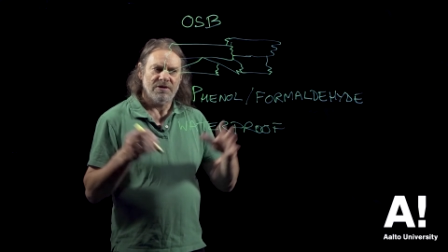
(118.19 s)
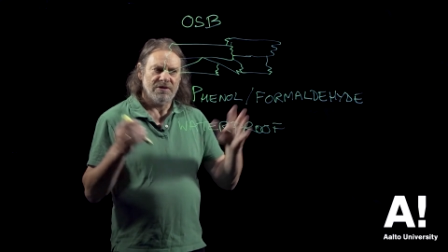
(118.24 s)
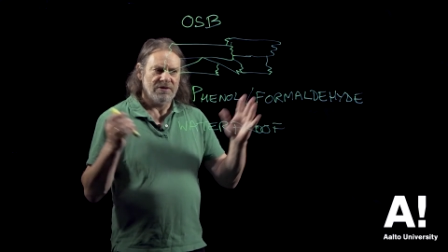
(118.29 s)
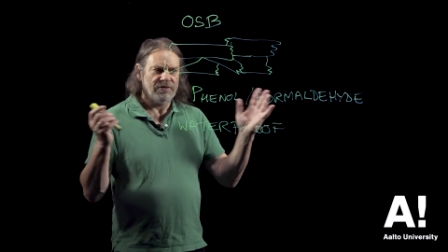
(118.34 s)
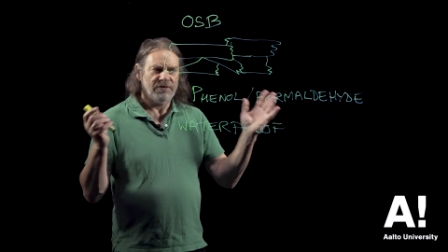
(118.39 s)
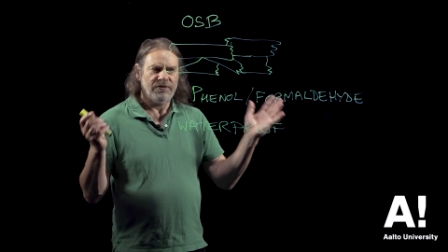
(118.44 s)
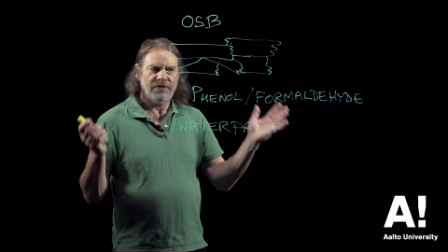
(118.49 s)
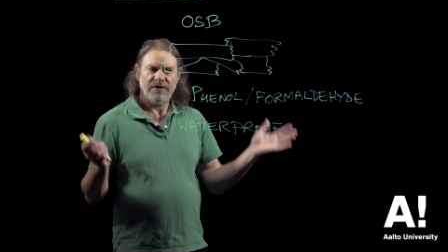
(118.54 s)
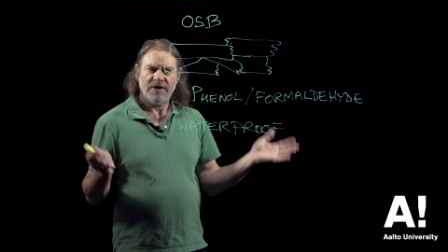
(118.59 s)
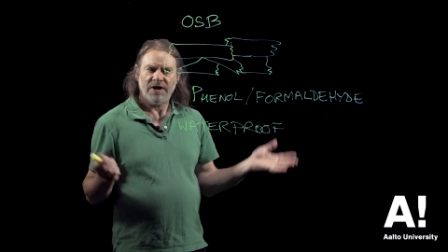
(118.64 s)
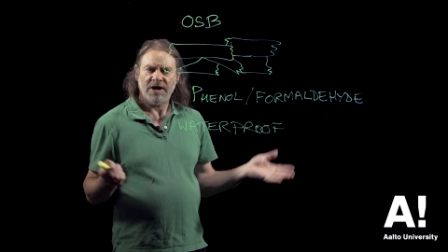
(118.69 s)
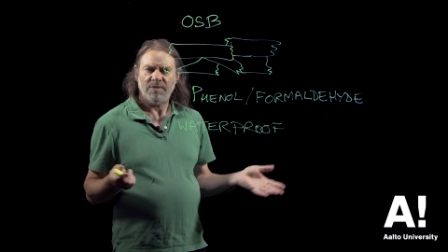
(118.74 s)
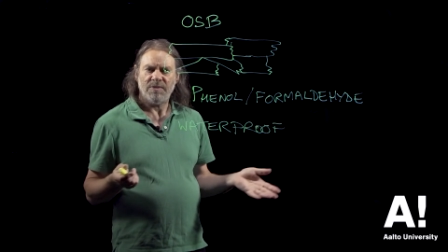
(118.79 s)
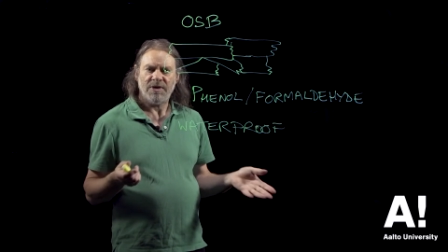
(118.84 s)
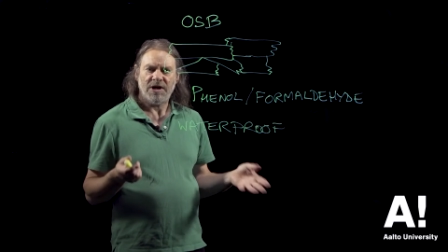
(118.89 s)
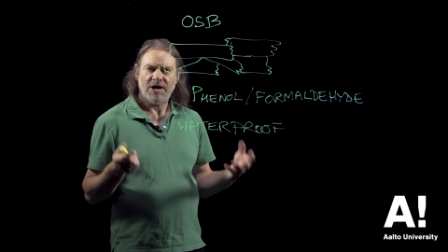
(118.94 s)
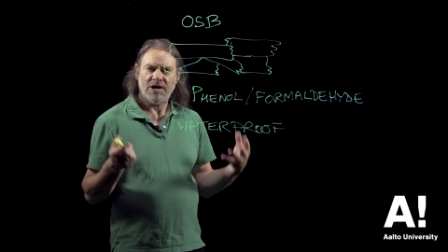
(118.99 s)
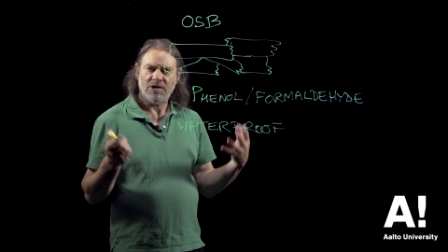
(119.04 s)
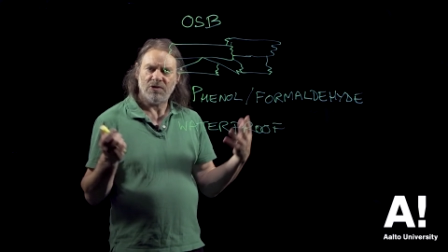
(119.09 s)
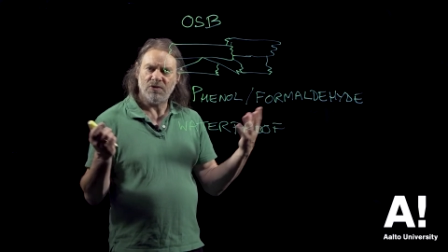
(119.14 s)
fill up
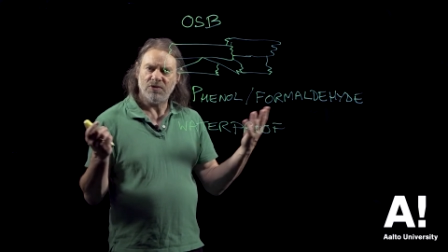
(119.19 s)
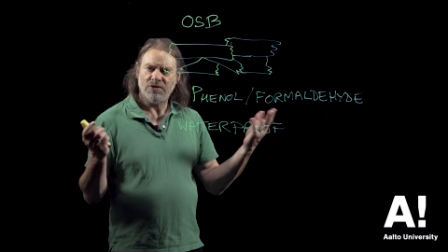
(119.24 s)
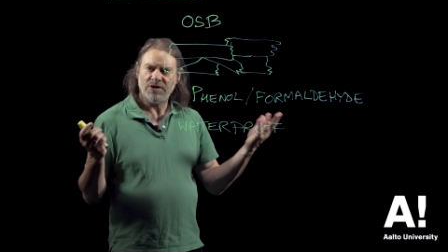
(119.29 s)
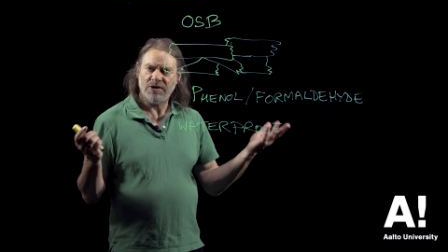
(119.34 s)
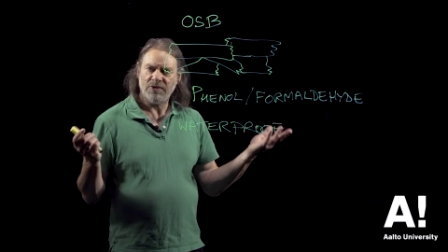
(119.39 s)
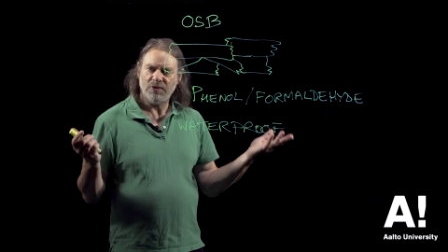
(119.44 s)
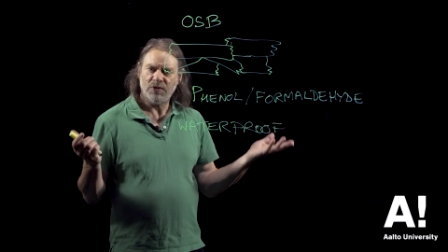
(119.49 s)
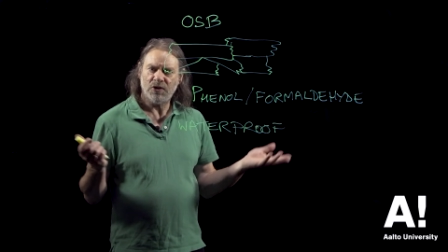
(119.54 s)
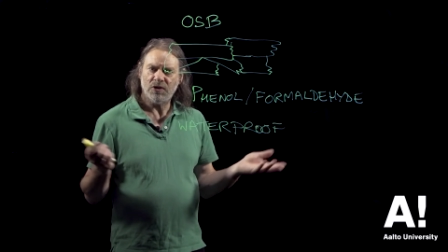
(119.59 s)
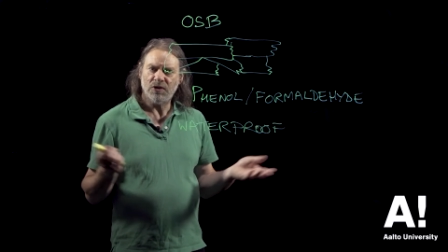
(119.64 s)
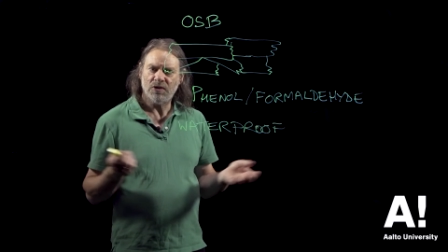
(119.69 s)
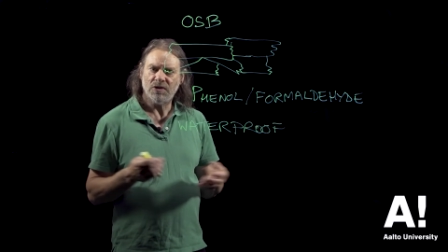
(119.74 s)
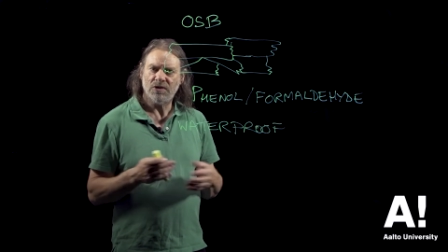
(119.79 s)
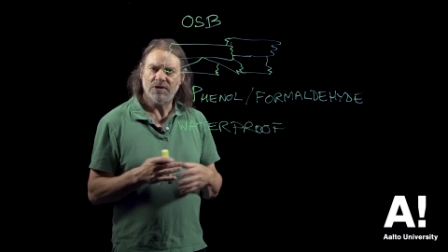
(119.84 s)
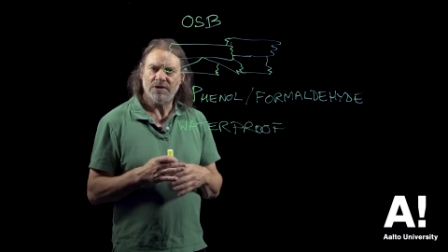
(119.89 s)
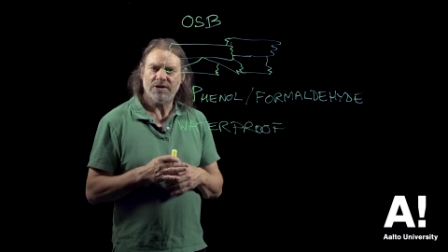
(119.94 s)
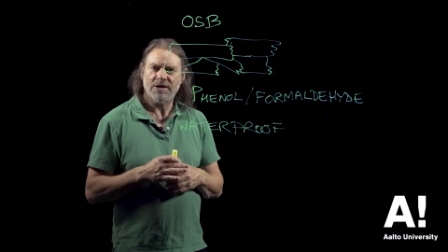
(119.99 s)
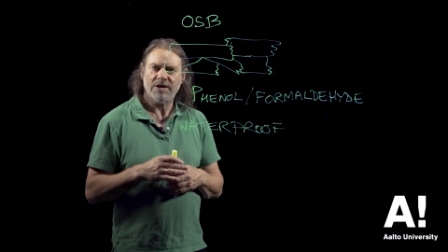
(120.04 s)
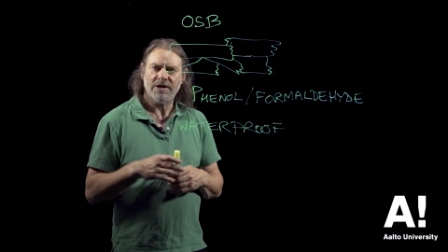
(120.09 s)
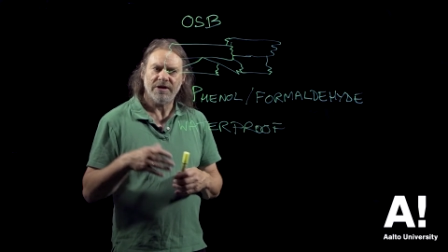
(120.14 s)
holes in
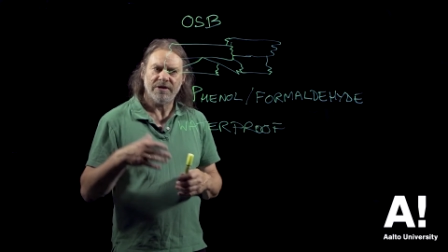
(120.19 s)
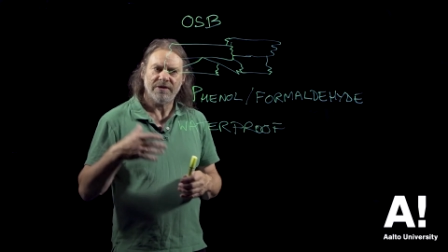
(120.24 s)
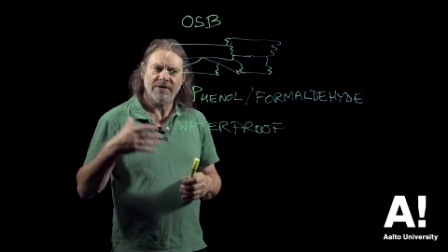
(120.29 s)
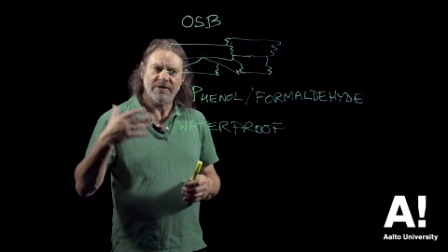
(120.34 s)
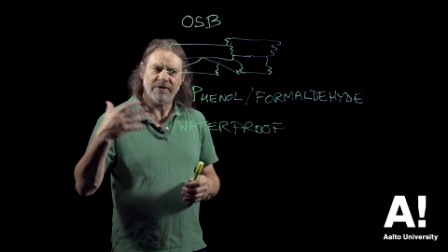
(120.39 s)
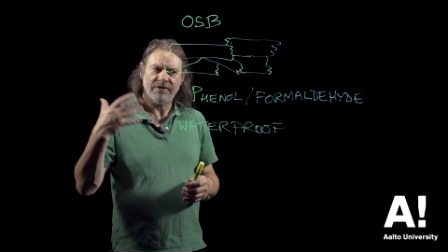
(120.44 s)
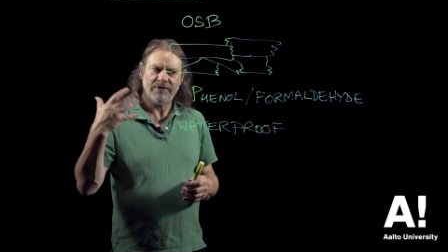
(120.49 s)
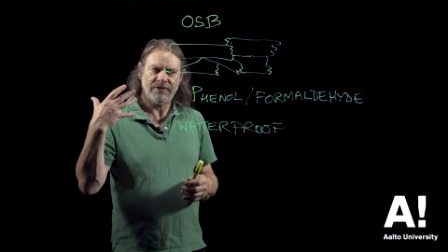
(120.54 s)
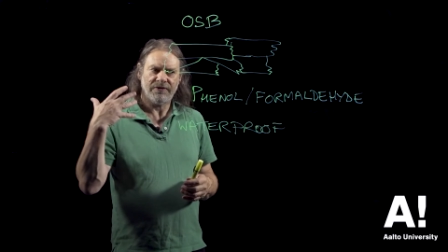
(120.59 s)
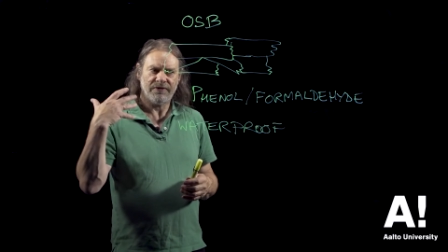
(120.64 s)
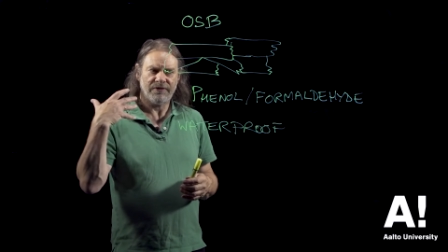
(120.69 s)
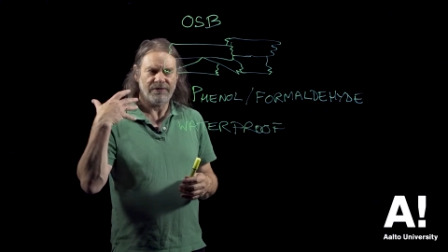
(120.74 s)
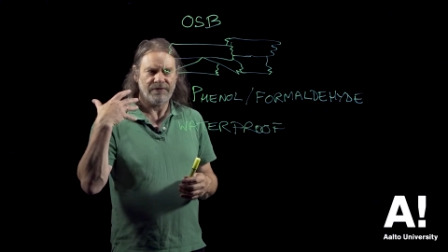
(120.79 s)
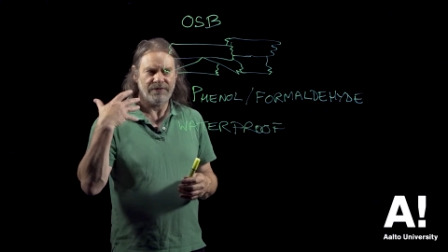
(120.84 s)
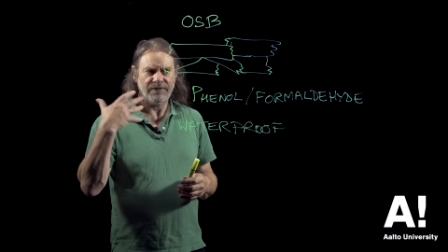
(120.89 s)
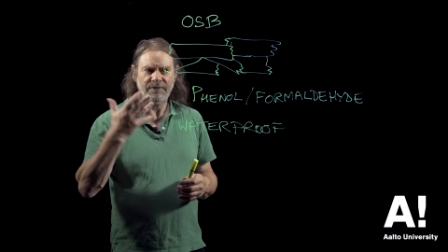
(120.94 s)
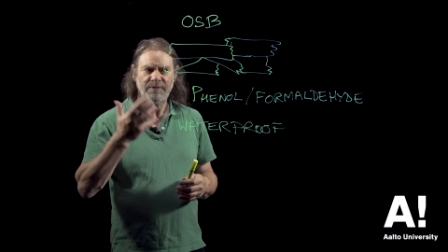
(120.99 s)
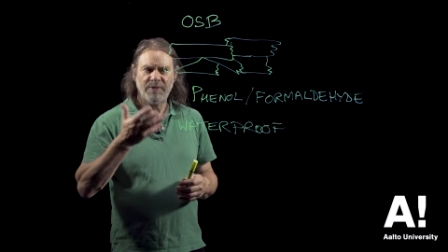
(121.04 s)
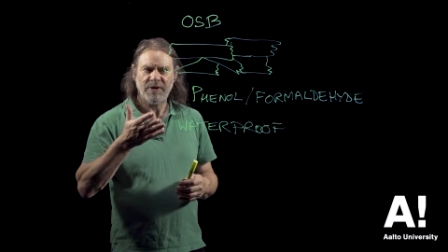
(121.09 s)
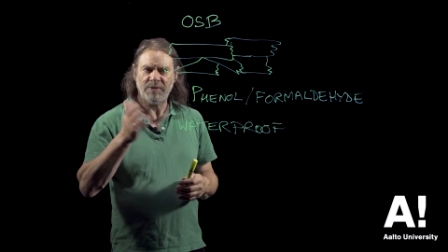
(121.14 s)
walls, like
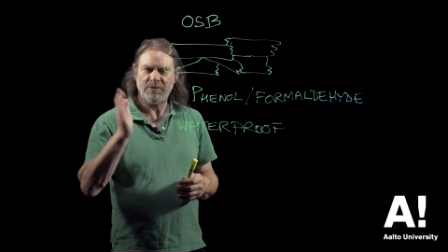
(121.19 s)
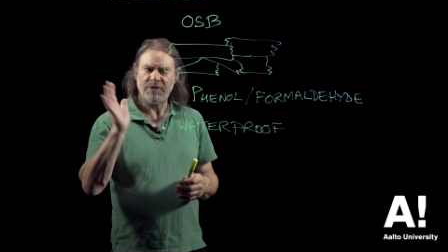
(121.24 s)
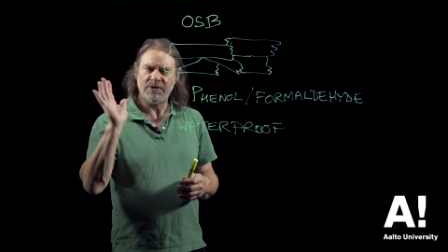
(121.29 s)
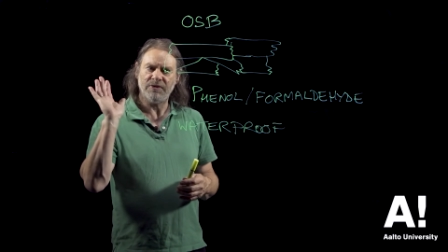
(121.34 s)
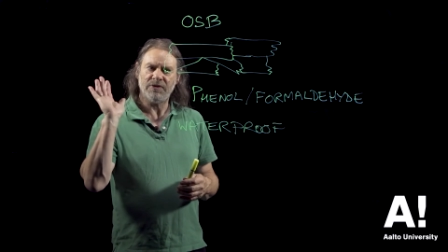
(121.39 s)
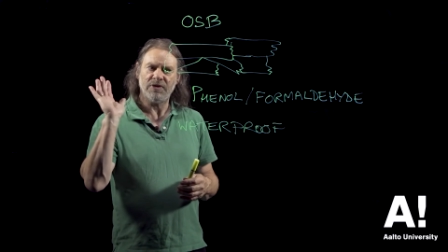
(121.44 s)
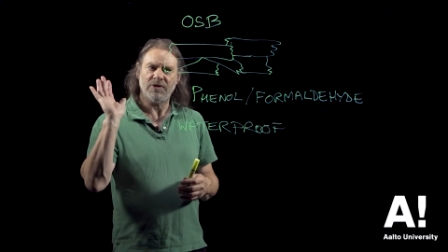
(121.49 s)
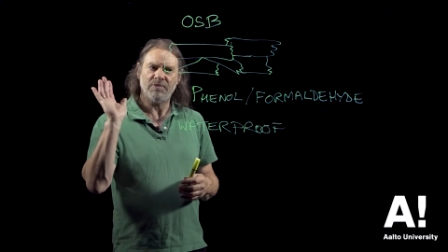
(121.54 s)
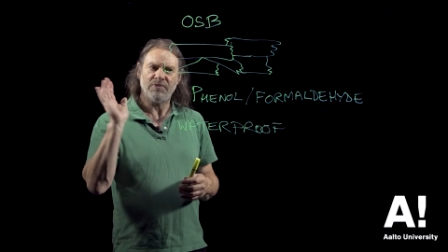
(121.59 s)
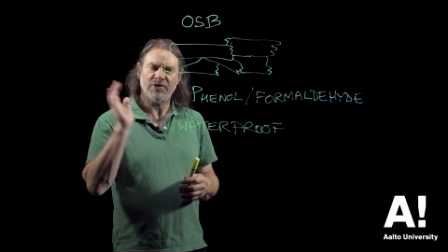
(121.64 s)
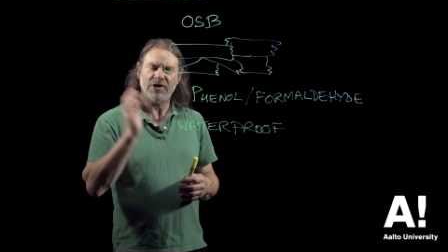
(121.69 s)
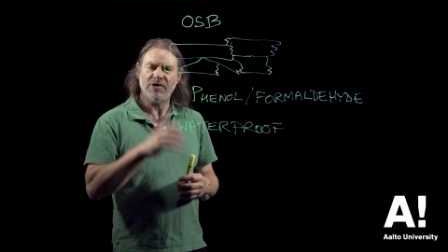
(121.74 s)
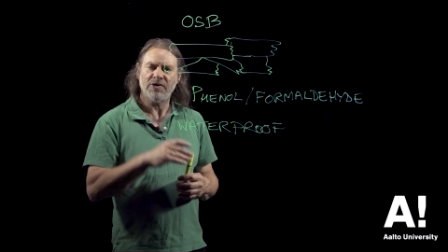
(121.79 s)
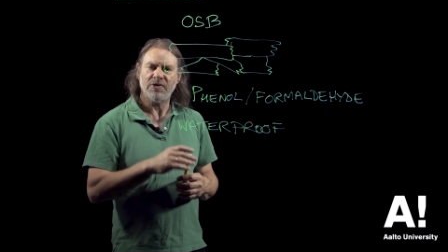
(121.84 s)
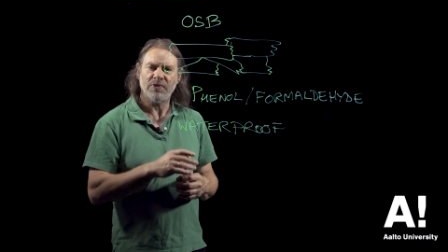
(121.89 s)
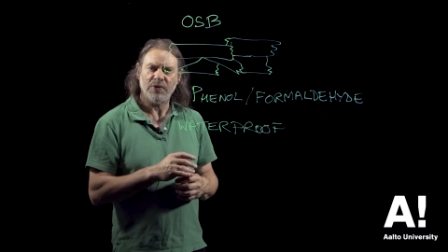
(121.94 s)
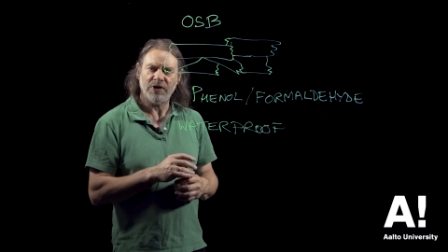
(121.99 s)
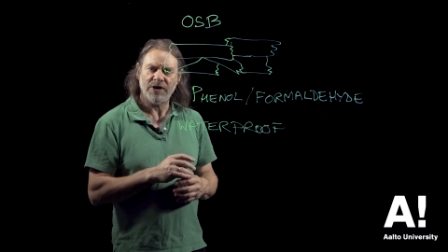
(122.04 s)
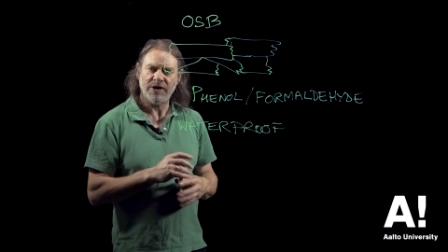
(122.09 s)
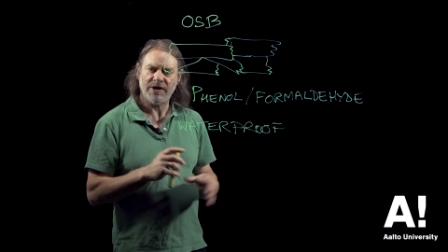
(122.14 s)
if people have got
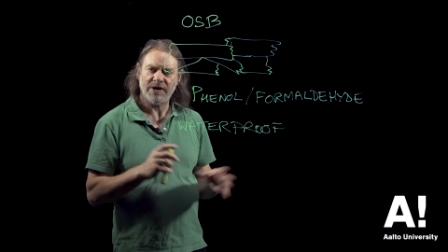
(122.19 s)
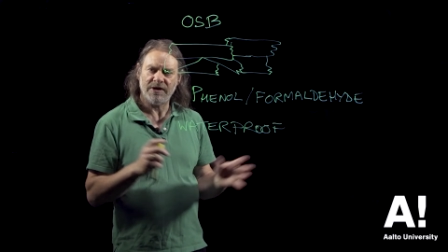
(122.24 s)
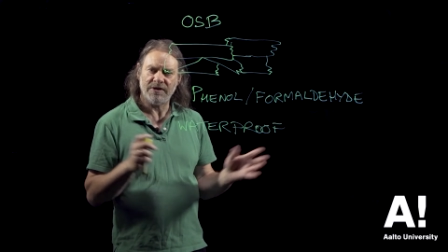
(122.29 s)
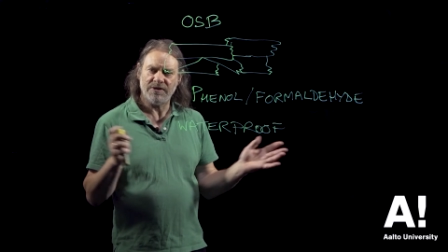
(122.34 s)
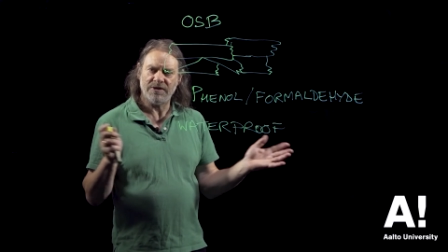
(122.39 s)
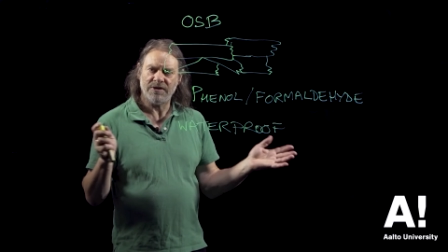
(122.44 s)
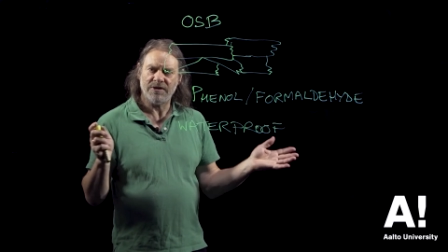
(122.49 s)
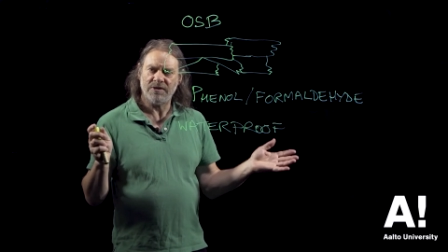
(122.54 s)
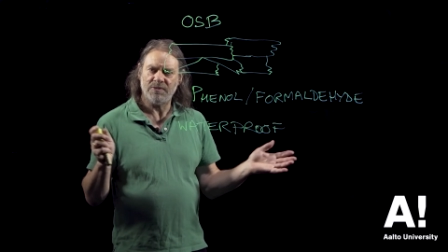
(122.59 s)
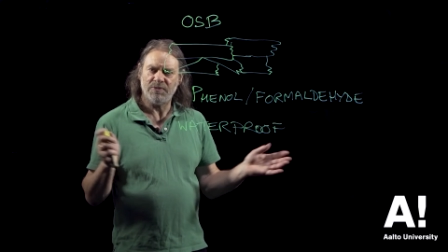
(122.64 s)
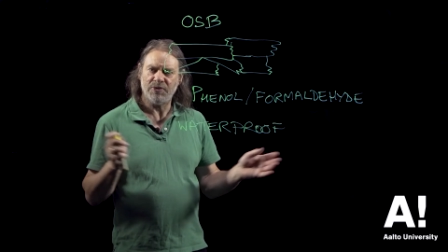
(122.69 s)
broken windows, they'll